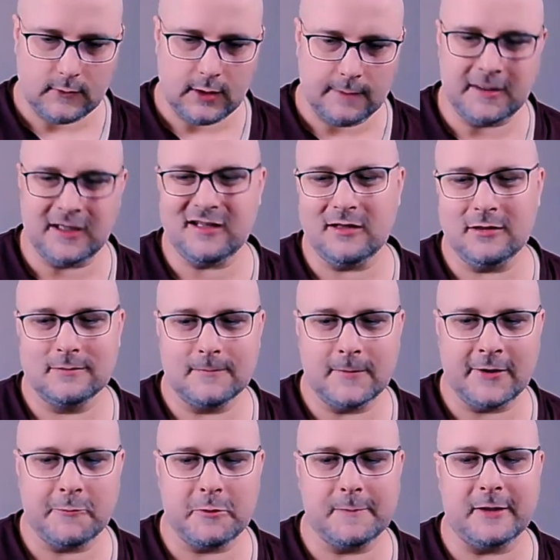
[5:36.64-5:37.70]
I'm not gonna
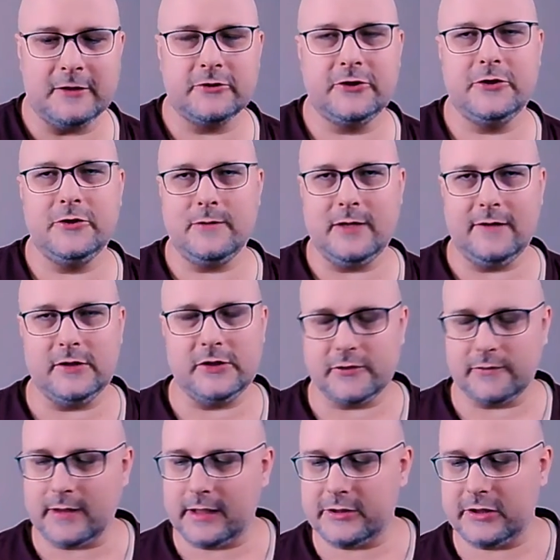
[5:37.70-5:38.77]
worry about too heavy
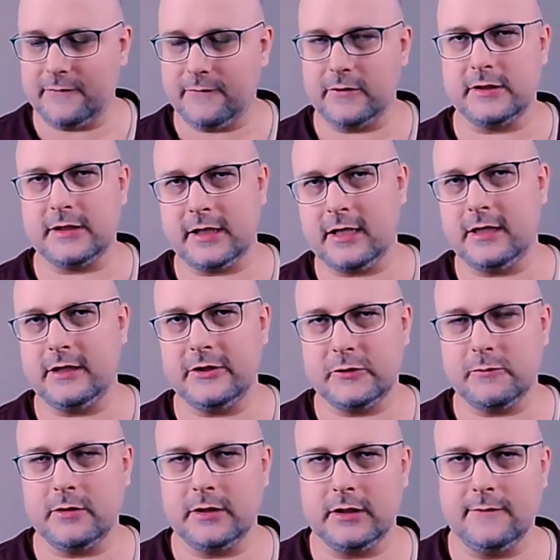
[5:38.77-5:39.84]
strategy for this. I kind of just
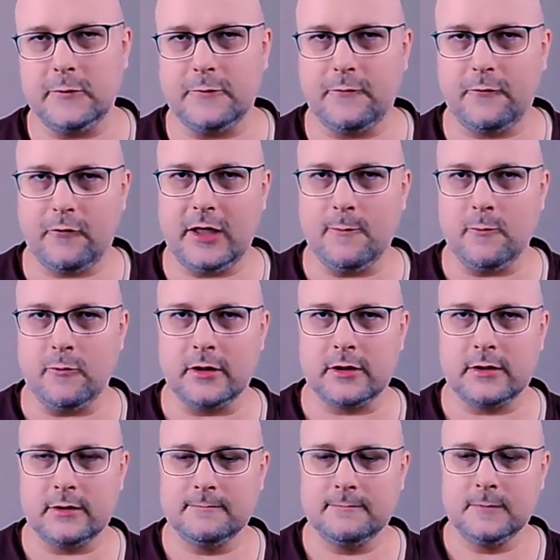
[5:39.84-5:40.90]
want to give you a
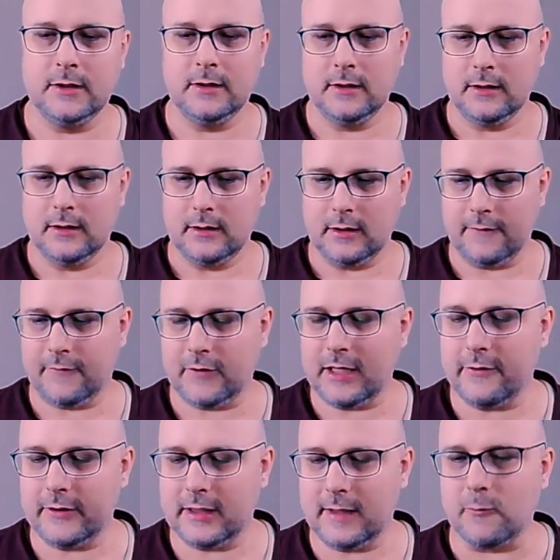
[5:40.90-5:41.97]
framework for
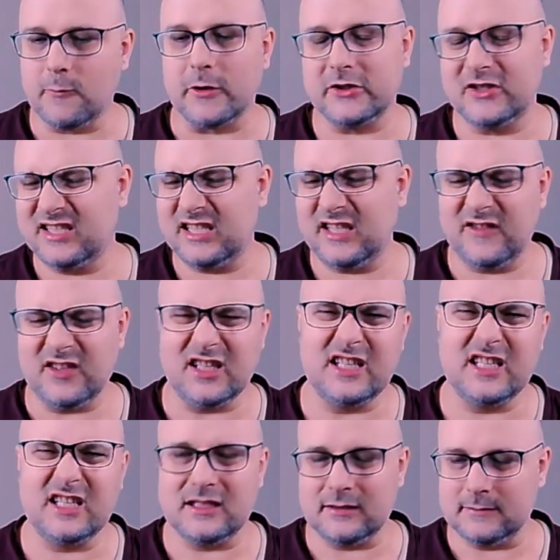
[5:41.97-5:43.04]
how the game works. You see if you
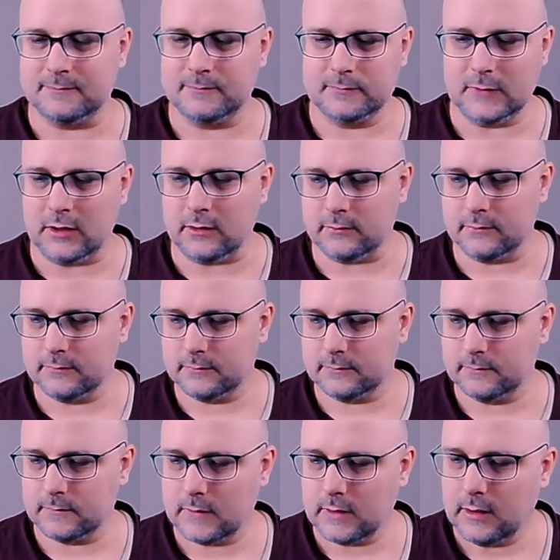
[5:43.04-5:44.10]
like it and, you know,
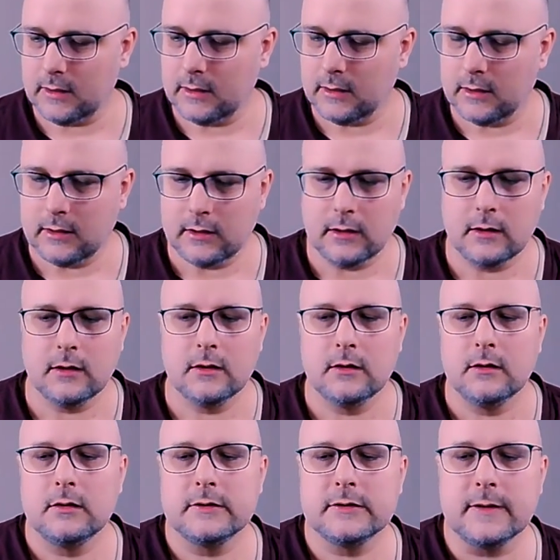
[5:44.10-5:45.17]

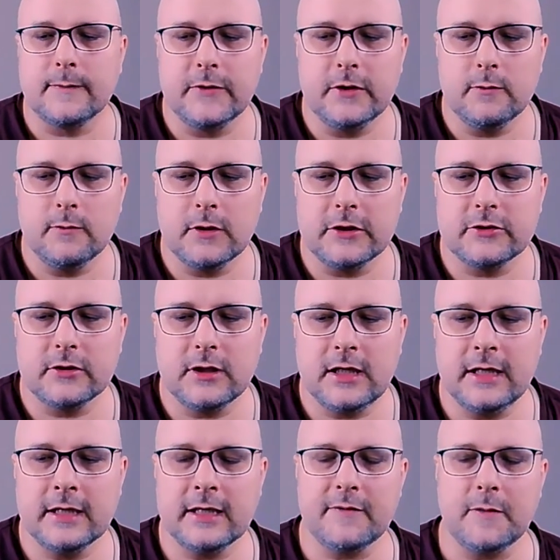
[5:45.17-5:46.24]
something you want to
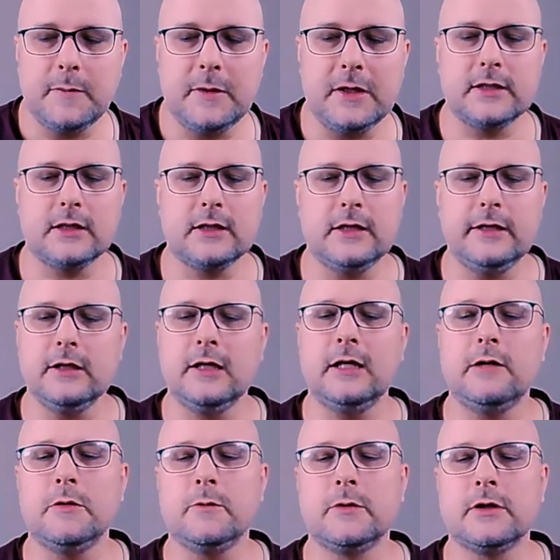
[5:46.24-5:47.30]
try and have a basic idea
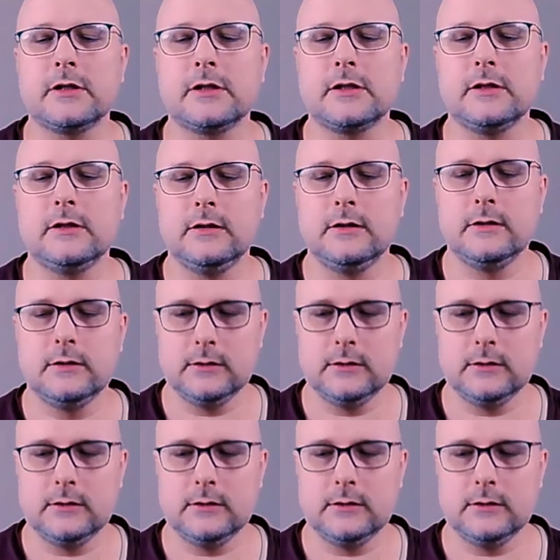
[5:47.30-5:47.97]
how it works.